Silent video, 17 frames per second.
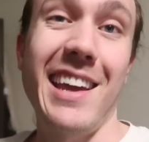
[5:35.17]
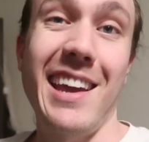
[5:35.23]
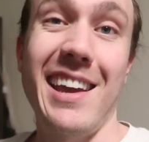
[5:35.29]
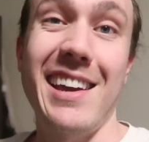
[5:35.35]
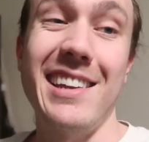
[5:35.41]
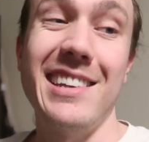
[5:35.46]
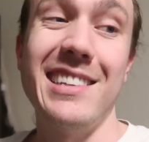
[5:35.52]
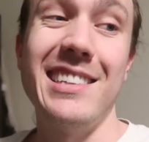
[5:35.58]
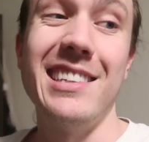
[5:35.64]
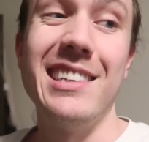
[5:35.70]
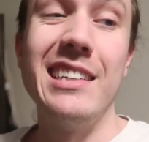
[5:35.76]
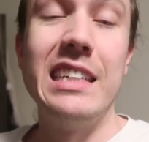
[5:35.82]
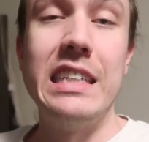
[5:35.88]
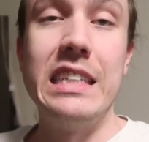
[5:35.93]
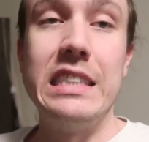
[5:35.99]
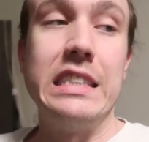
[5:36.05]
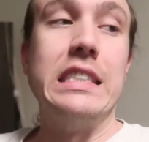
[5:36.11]
And
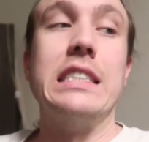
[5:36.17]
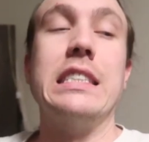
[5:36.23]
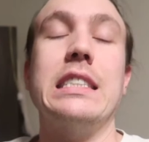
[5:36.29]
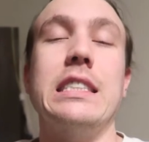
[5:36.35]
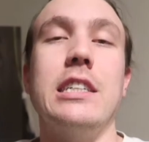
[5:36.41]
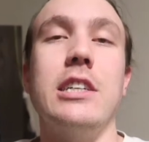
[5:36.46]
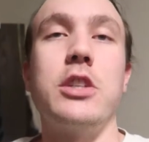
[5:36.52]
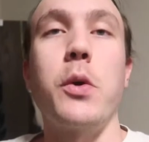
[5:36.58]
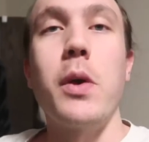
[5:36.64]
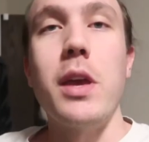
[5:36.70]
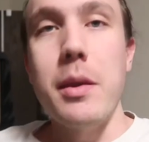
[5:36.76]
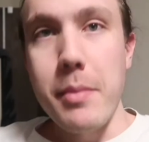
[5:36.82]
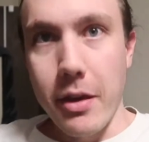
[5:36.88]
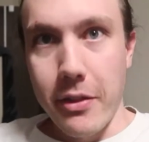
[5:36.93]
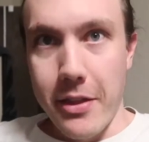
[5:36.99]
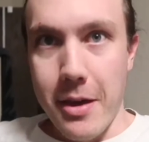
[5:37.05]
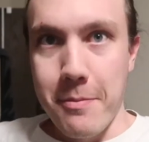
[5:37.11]
so we
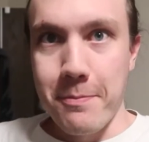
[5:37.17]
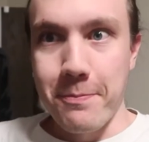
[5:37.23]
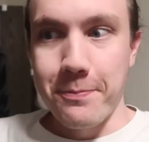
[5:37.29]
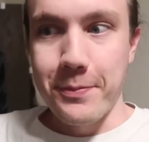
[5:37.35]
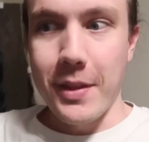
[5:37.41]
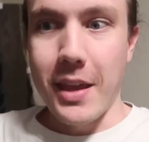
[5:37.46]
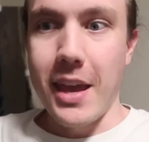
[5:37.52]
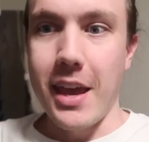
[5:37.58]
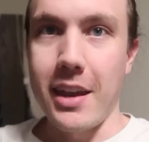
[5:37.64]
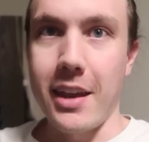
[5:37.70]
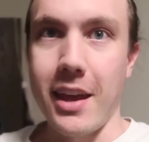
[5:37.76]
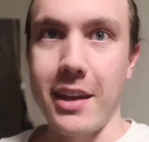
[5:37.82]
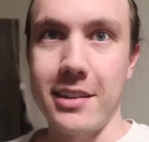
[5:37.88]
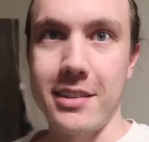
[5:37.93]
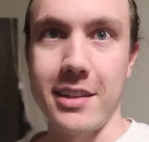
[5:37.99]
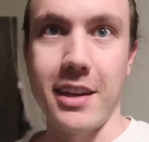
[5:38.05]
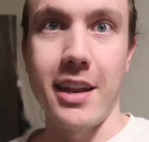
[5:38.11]
emailed them and
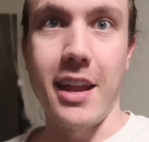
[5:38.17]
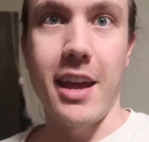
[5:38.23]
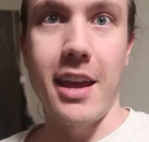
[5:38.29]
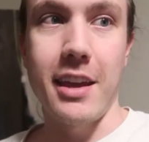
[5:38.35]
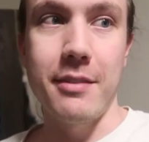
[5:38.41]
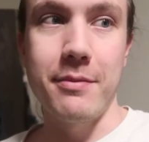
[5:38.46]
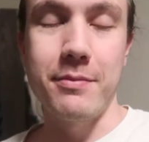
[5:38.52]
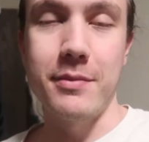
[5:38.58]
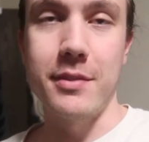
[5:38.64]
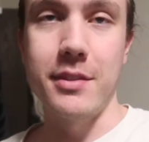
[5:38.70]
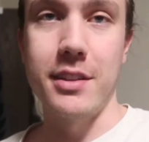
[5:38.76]
I said, hey,